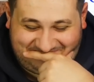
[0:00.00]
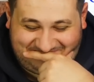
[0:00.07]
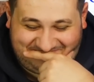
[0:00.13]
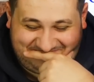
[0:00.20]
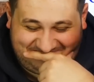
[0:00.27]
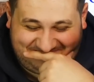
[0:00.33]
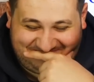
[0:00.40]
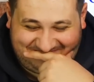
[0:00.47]

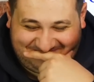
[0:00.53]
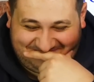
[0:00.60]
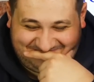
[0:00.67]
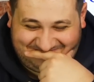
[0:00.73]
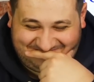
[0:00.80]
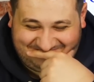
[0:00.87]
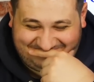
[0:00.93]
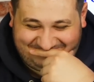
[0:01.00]

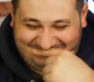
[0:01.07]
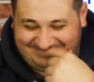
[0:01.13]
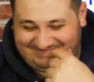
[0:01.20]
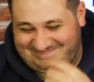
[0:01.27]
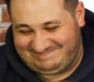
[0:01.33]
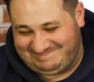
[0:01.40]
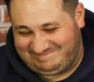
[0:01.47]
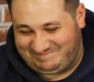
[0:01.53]

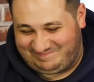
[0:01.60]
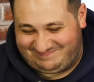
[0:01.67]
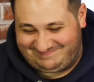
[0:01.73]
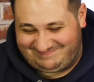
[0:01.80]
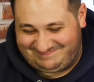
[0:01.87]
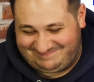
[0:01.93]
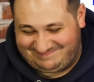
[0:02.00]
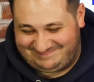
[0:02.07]

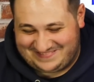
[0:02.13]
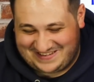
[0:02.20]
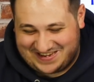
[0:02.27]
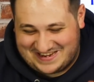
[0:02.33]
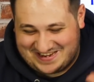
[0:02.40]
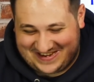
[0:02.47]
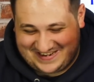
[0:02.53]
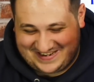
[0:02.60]

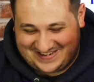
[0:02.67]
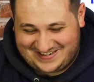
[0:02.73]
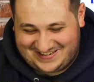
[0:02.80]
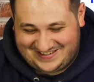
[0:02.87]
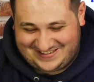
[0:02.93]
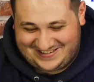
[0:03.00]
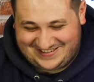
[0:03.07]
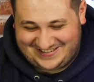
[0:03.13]

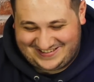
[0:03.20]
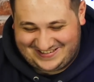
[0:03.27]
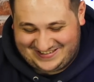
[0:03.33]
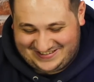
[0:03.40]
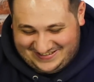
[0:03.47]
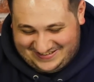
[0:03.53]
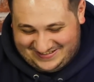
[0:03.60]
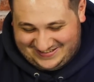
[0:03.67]

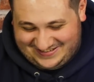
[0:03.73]
(not speaking)